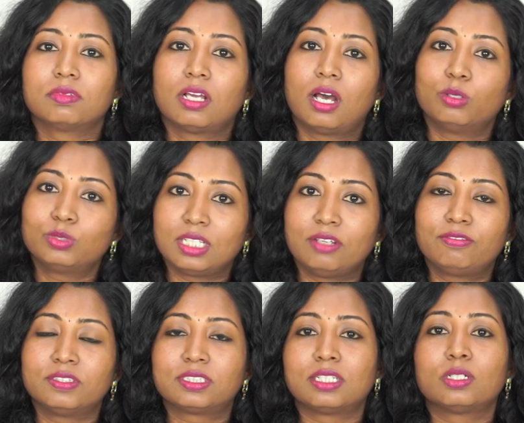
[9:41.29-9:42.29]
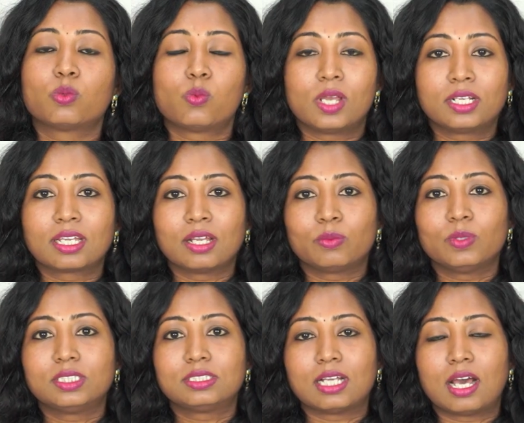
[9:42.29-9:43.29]
How safe is it, when can
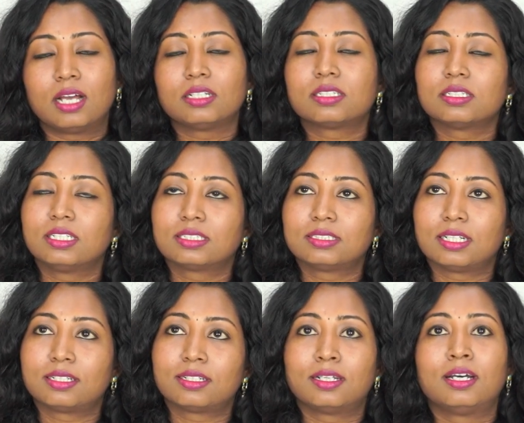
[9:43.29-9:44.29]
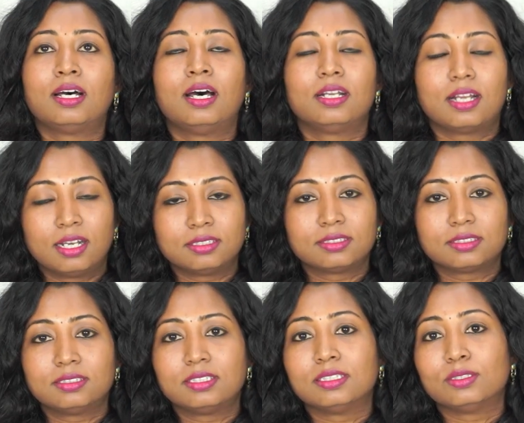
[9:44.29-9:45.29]
we start, etc. are
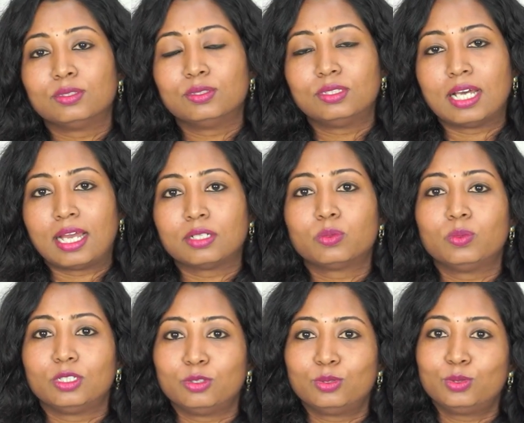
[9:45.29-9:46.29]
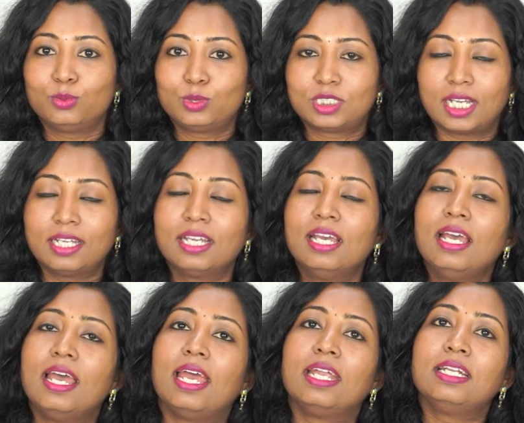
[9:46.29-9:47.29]
answered in that video. Do check.
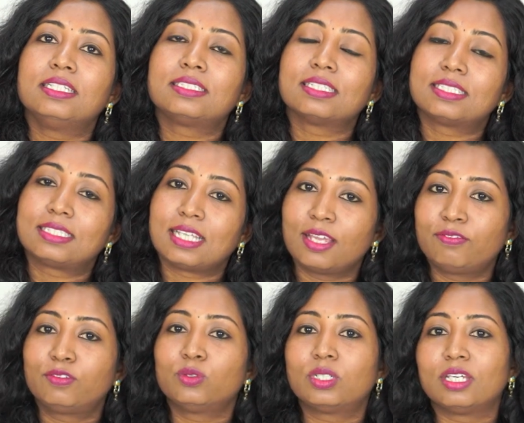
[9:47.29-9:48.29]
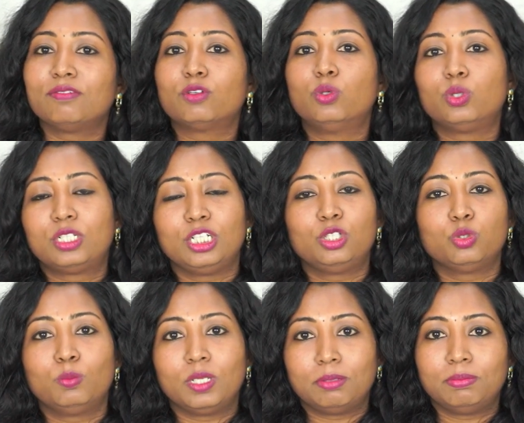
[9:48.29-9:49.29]
And is it safe to give ghutti
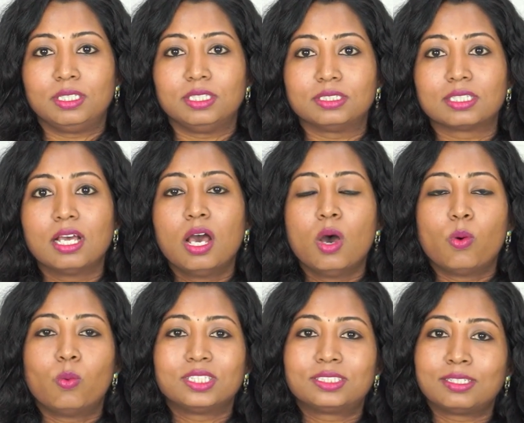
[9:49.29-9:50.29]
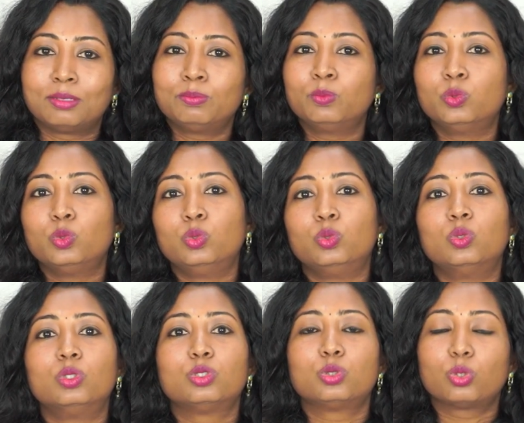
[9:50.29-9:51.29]
to babies?
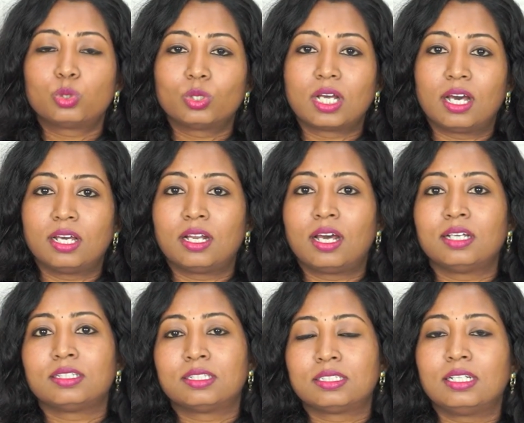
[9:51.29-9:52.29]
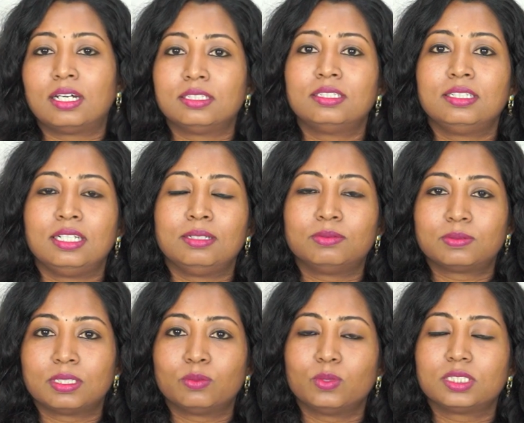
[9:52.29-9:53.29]
Vasambu, Suttukhara are the other
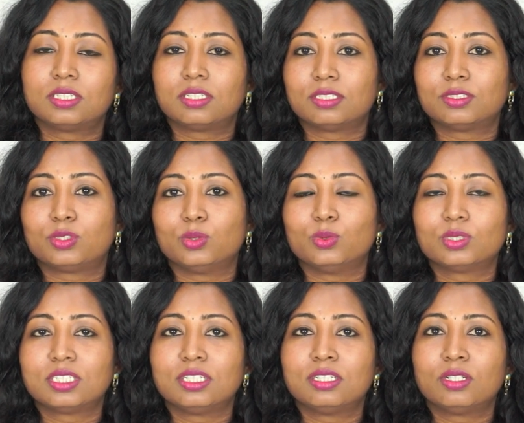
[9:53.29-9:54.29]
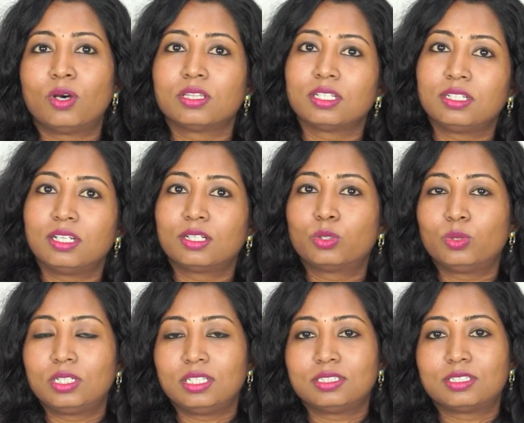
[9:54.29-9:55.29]
names in which it is used. In North India,
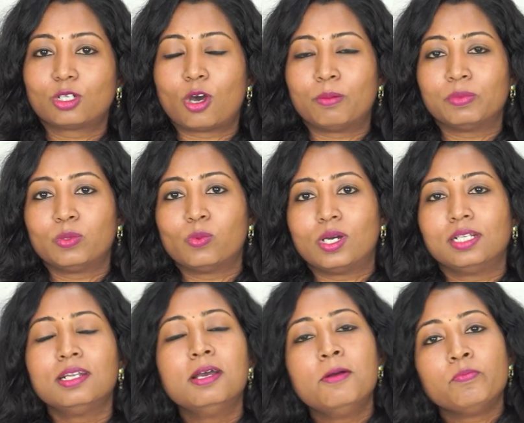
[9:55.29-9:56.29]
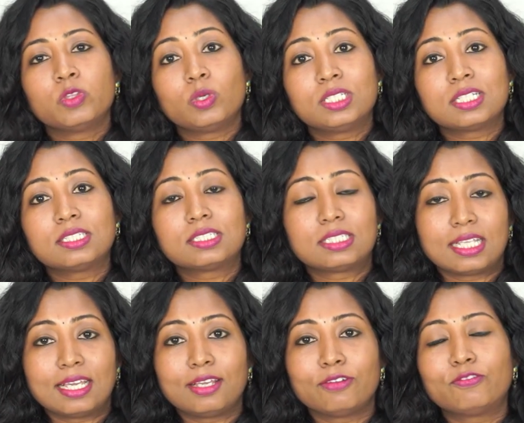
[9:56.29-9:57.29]
ghutti is the common one. So is it
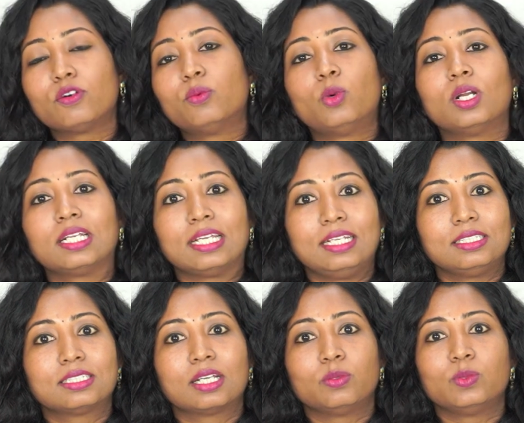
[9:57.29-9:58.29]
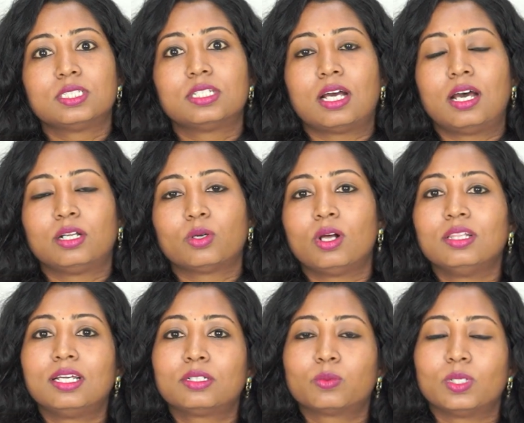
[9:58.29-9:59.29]
safe? What age can we start? All
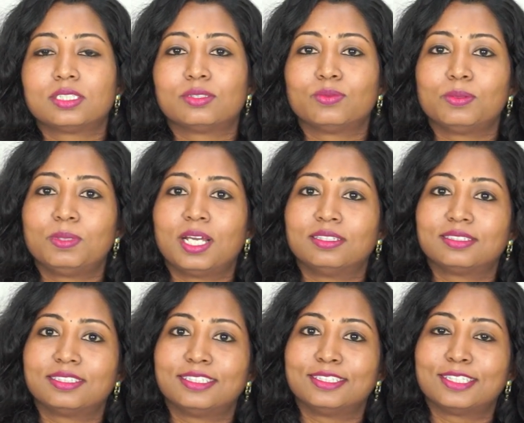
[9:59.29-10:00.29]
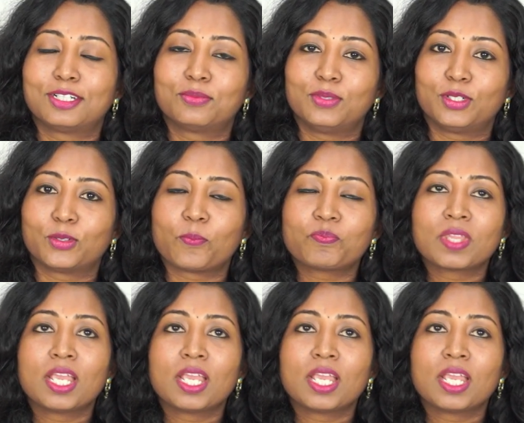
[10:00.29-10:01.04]
that question will be answered in that video.